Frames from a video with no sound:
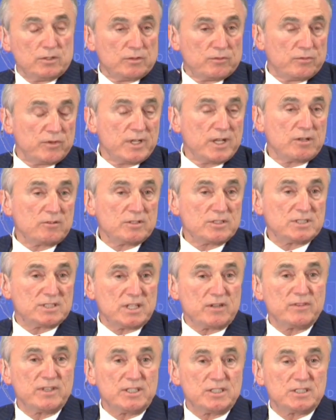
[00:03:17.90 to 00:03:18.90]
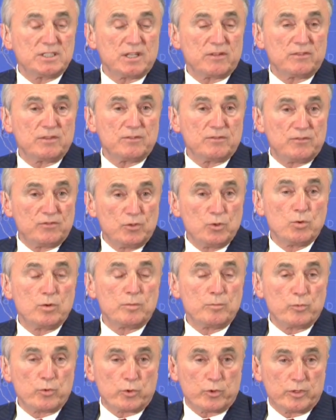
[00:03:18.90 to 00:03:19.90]
377
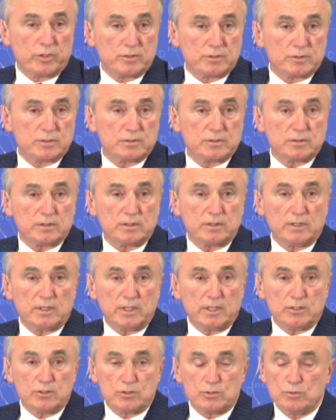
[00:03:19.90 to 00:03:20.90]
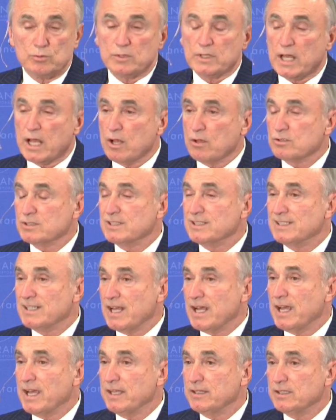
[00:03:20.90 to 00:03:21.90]
fewer murders in
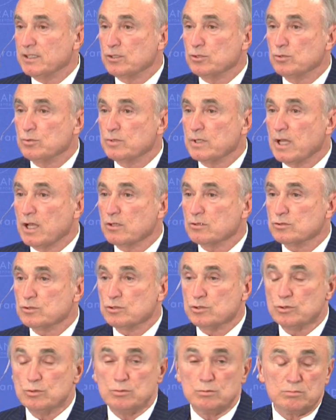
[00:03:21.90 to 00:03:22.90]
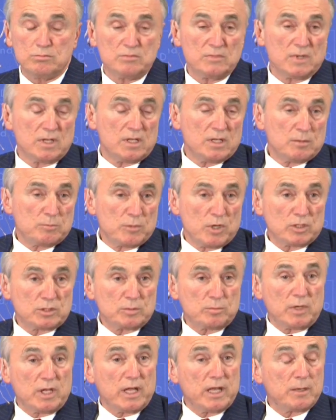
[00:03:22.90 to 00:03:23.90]
2009 than in 2002.
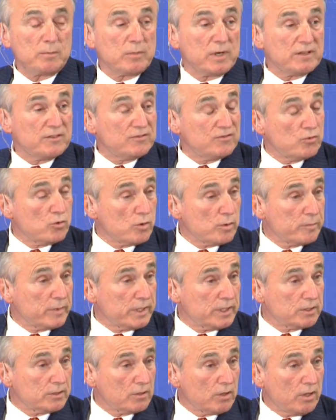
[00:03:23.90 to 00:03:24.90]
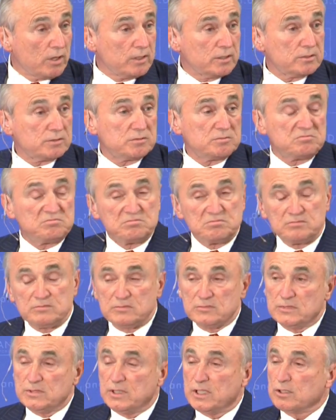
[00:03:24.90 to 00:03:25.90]
Multiply it by $4 million,
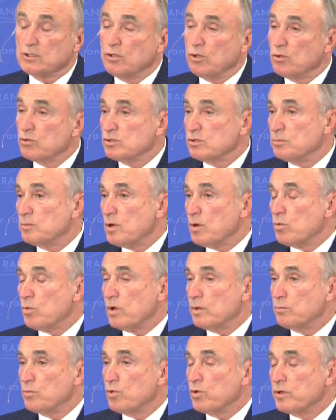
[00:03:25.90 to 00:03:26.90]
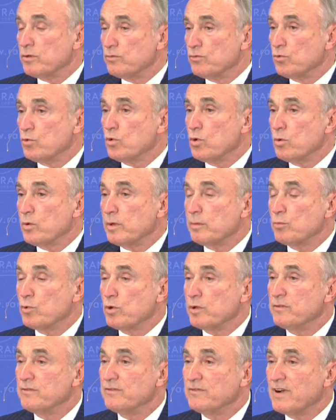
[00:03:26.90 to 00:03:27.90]
get close to about $1.4,
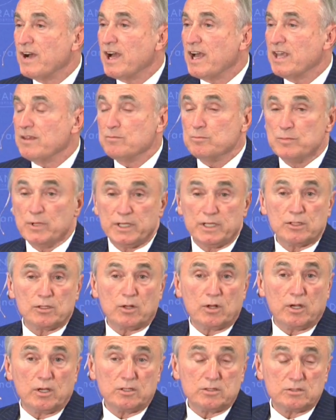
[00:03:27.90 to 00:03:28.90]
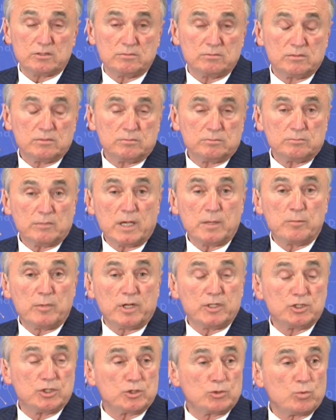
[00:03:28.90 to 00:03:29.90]
$1.5 billion. My
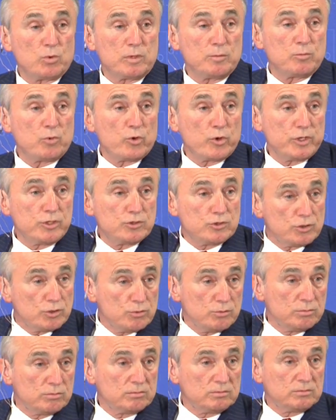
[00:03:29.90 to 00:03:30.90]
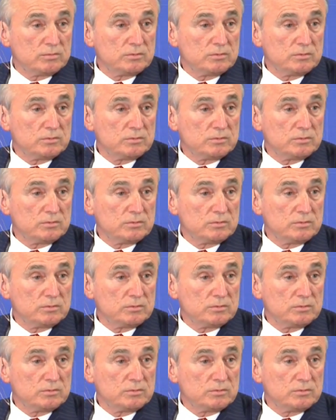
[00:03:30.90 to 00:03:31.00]
budget's 1.2.